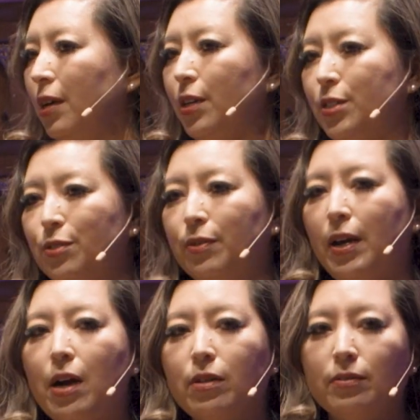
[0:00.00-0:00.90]
And so
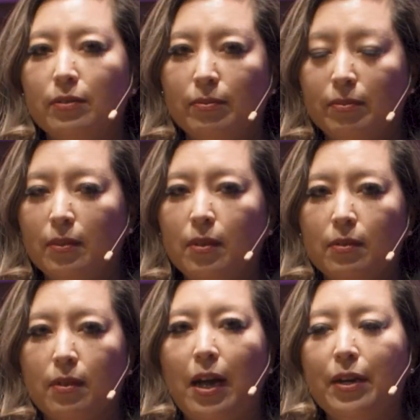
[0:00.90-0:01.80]
now
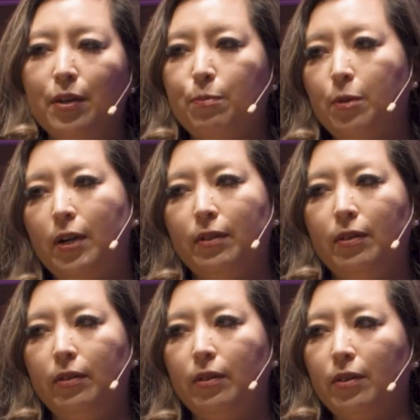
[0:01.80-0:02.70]
I can
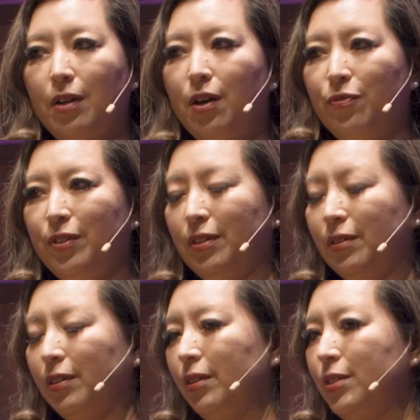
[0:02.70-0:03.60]
proudly and
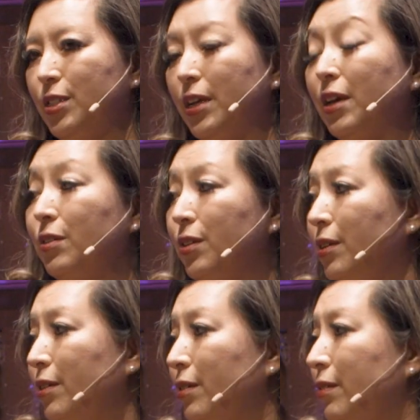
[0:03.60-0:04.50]
confidently stand
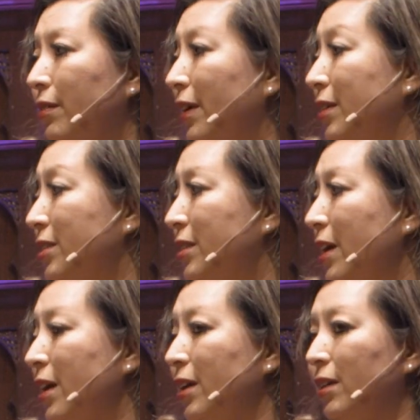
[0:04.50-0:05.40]
here and
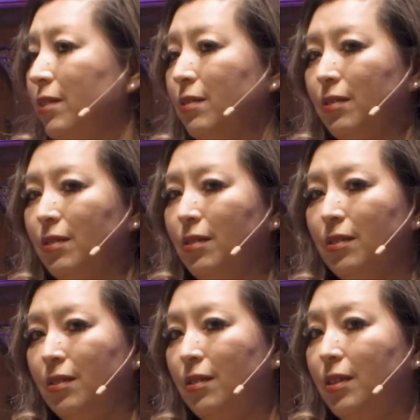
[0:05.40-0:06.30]
say,
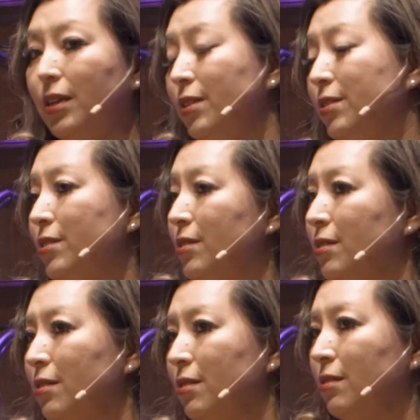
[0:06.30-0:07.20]
this
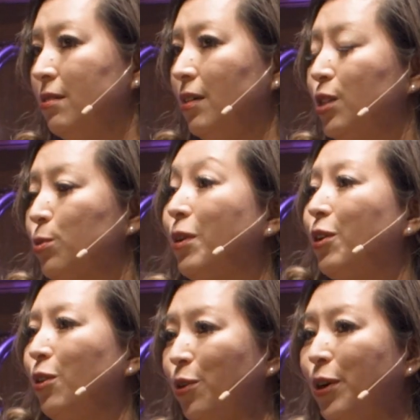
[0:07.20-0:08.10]
is what
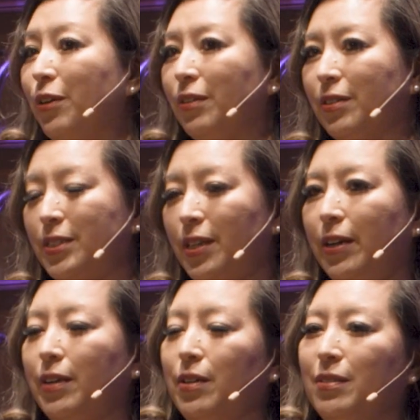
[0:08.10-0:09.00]
a lawyer looks
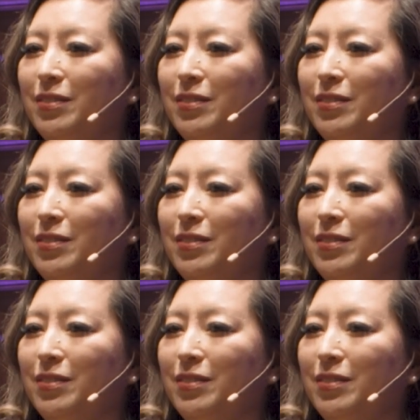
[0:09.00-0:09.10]
like.